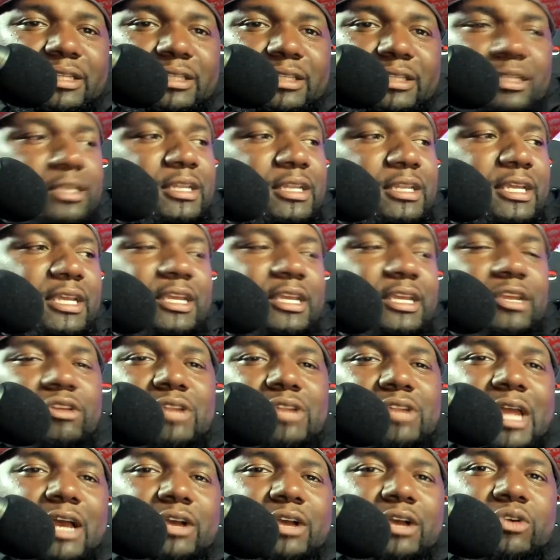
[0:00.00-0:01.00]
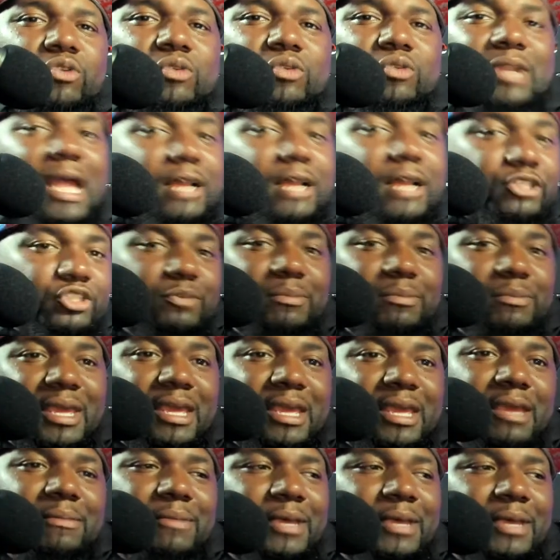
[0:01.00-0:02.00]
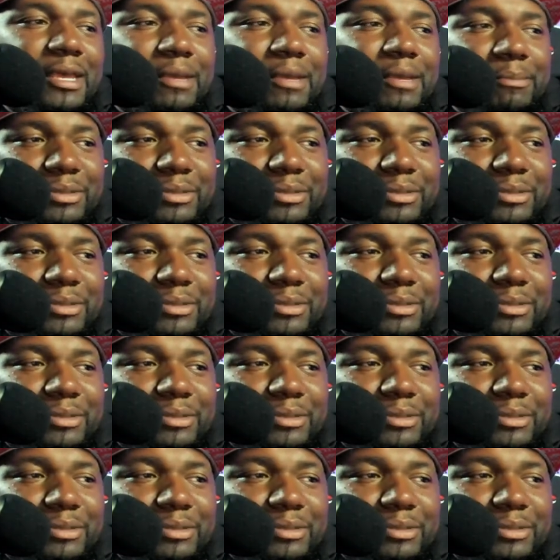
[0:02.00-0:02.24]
The nigga you not cool. Not your man,